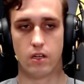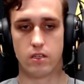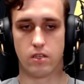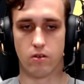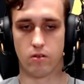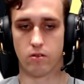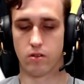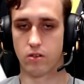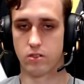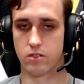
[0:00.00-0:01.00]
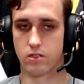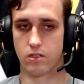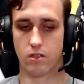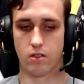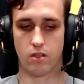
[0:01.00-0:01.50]
So
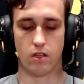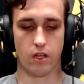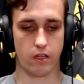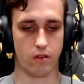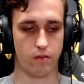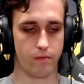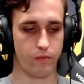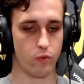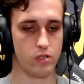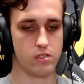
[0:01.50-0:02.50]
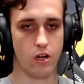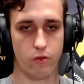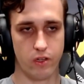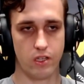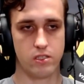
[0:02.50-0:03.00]
there's like, we start
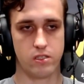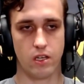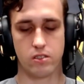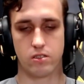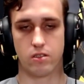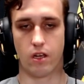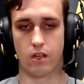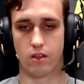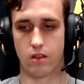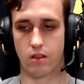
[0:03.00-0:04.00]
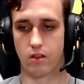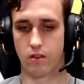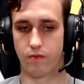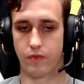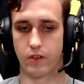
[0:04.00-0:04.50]
with these things, like
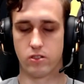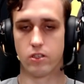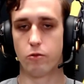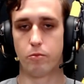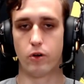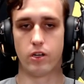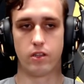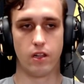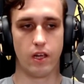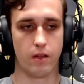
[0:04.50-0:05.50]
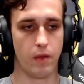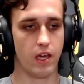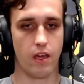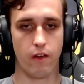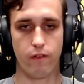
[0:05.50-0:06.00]
there's no point in like
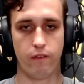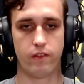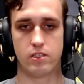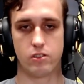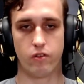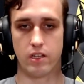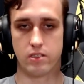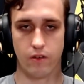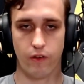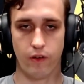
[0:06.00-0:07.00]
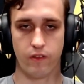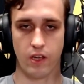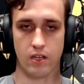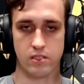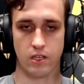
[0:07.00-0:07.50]
making 50 strats and 50
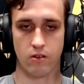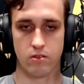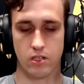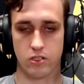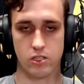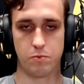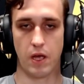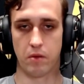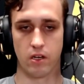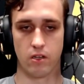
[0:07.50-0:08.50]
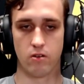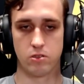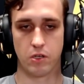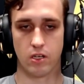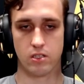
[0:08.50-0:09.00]
executes and just spamming those,
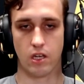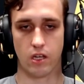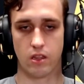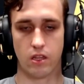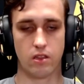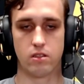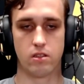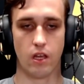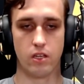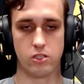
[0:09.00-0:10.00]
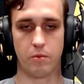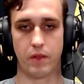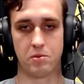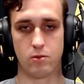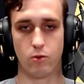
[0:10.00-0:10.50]
because like they
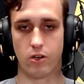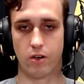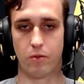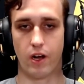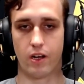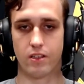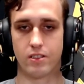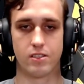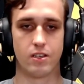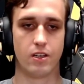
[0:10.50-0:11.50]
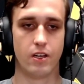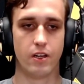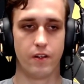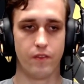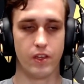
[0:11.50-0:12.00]
sometimes work in practice.
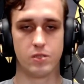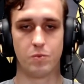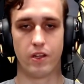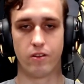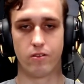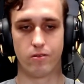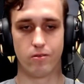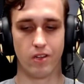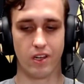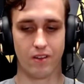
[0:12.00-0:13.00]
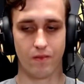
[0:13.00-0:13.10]
It's better to like